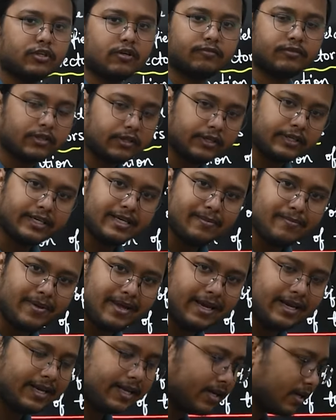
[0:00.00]
of the
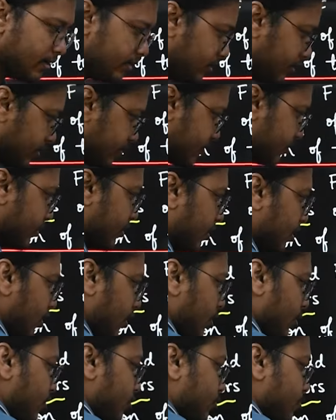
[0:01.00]
remaining others.
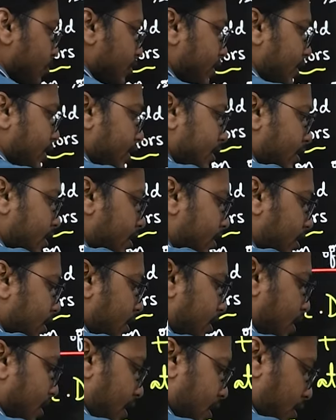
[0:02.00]
So here
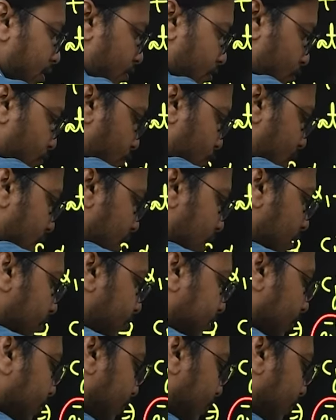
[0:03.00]
one of the